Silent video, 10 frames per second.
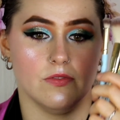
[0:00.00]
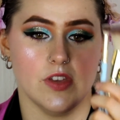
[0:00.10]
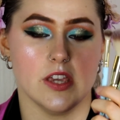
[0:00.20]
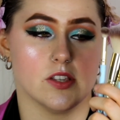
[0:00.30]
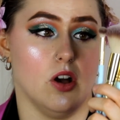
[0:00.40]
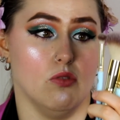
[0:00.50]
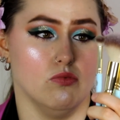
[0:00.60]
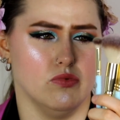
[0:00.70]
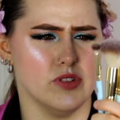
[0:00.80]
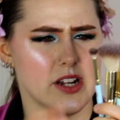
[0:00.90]
These are
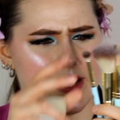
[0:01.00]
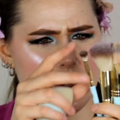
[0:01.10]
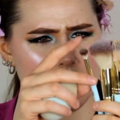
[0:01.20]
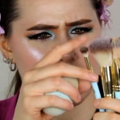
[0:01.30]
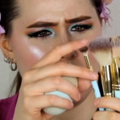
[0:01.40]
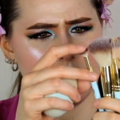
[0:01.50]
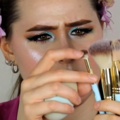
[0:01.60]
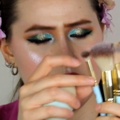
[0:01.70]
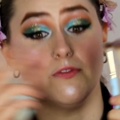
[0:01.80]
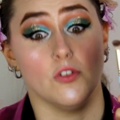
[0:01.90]
really nice
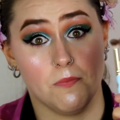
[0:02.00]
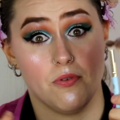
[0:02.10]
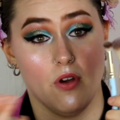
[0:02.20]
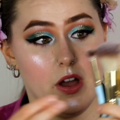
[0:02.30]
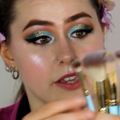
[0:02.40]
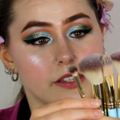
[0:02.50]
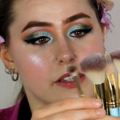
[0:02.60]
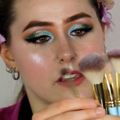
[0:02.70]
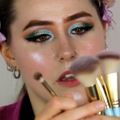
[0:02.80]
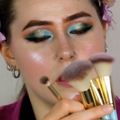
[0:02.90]
quality for the
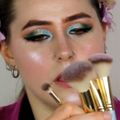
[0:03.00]
price.